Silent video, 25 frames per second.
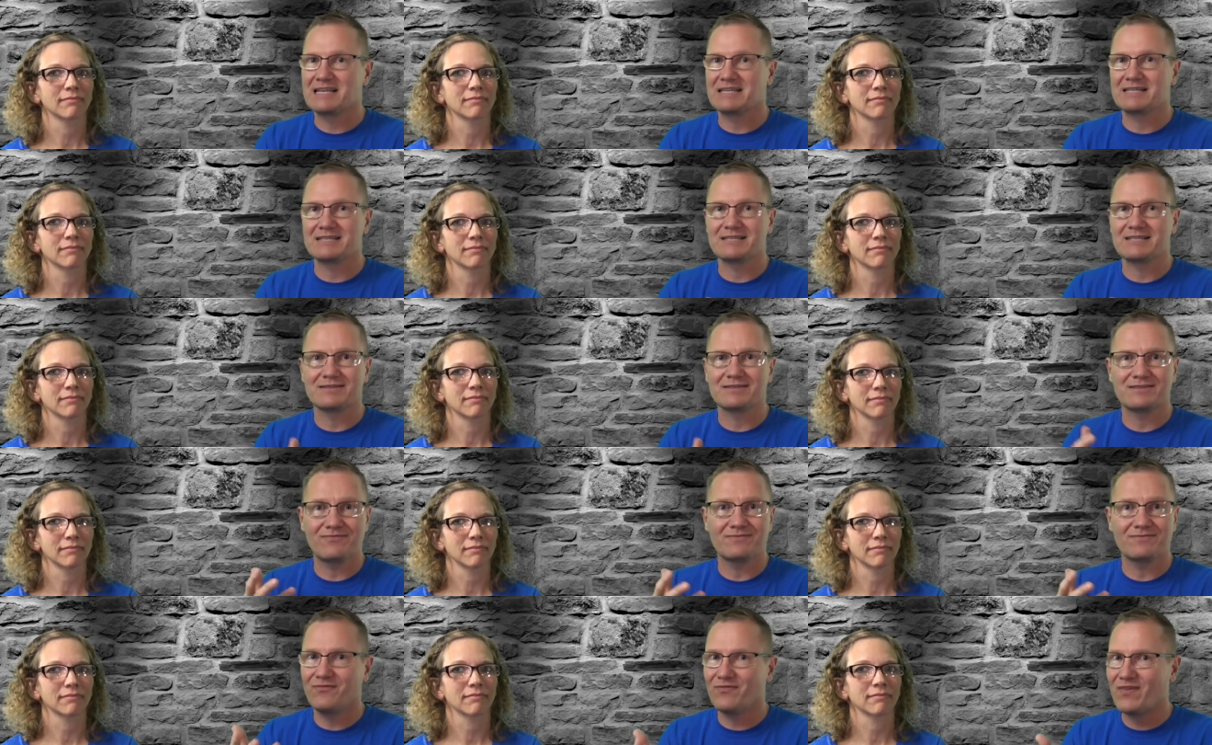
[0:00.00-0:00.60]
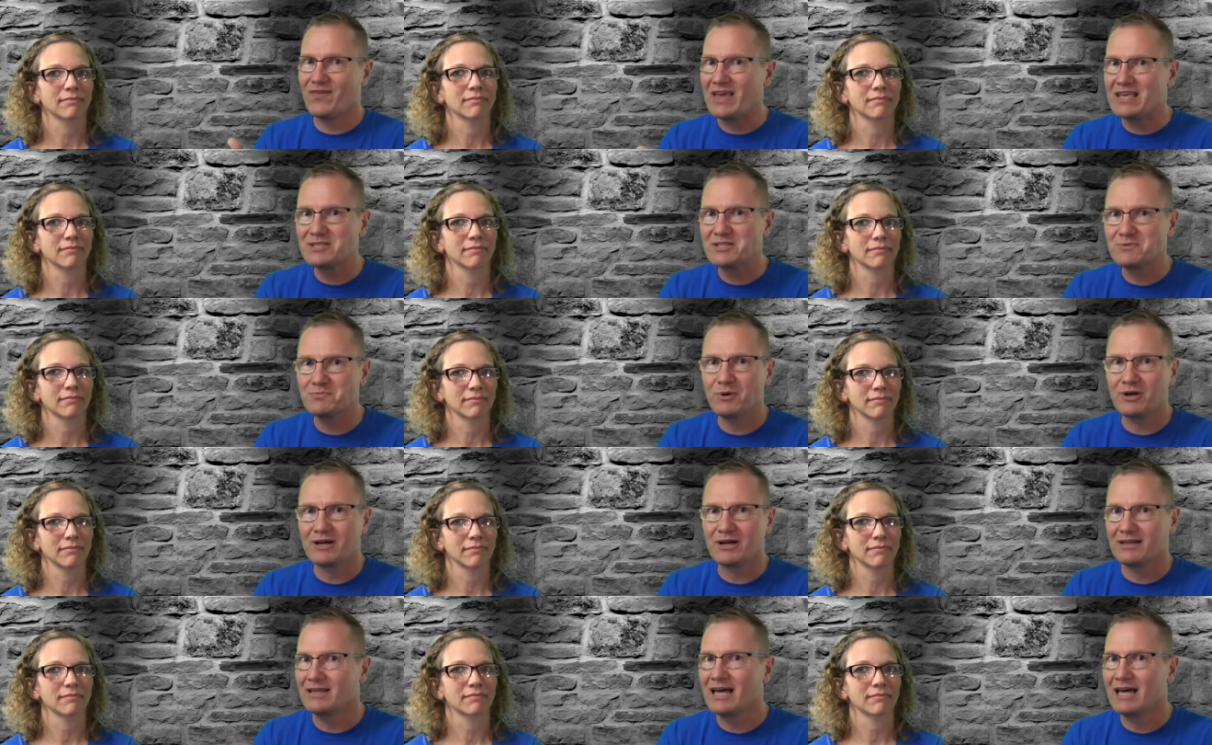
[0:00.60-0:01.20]
Speaker 1: us
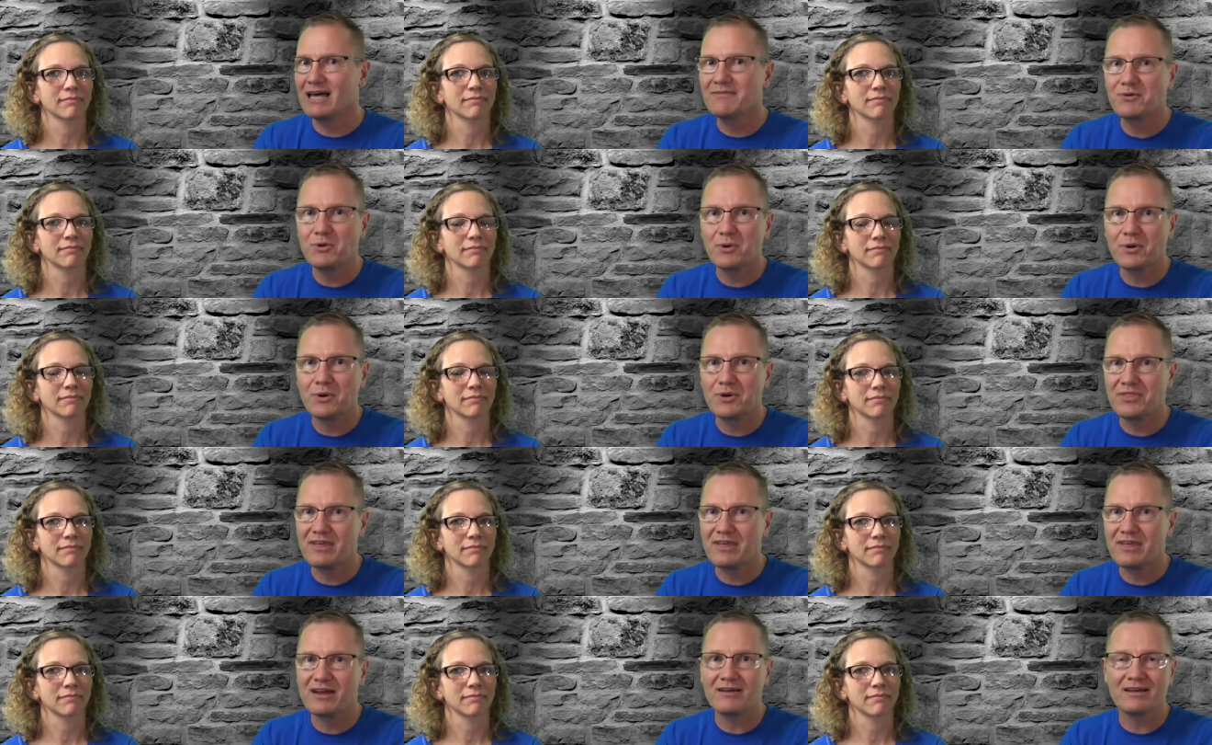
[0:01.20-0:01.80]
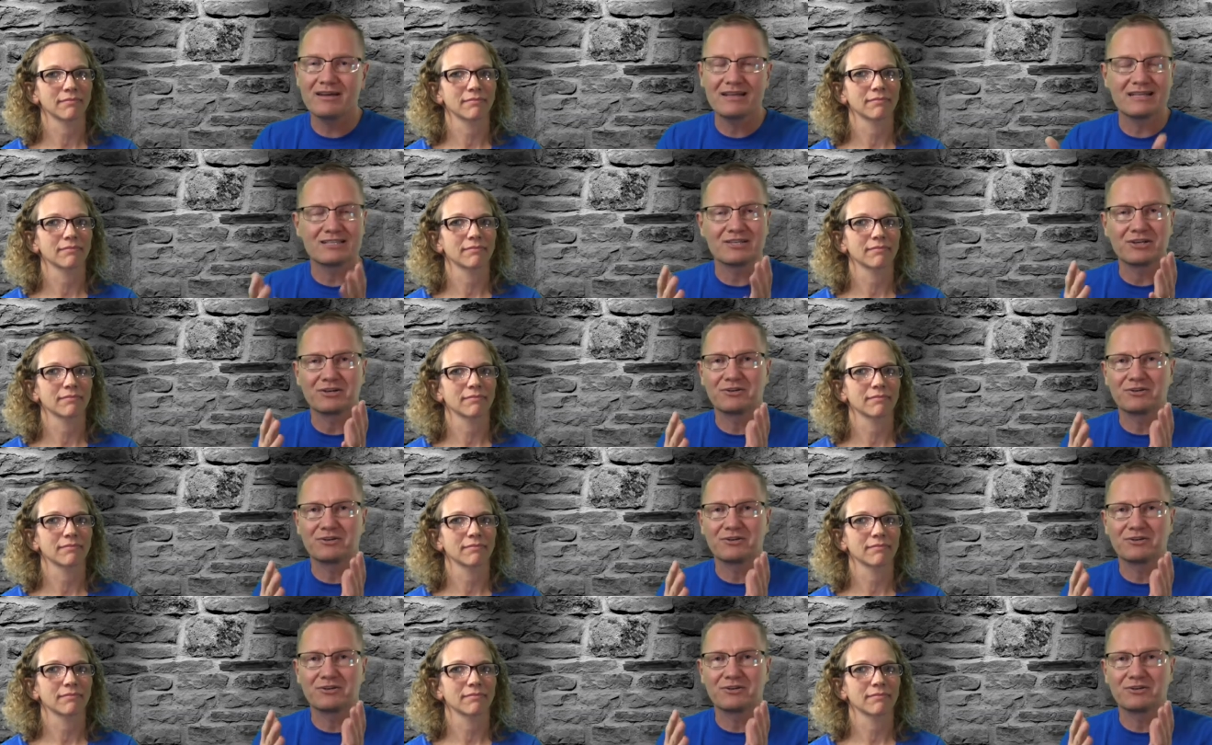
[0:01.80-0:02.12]
Facebook. A lot of you are there, and it's a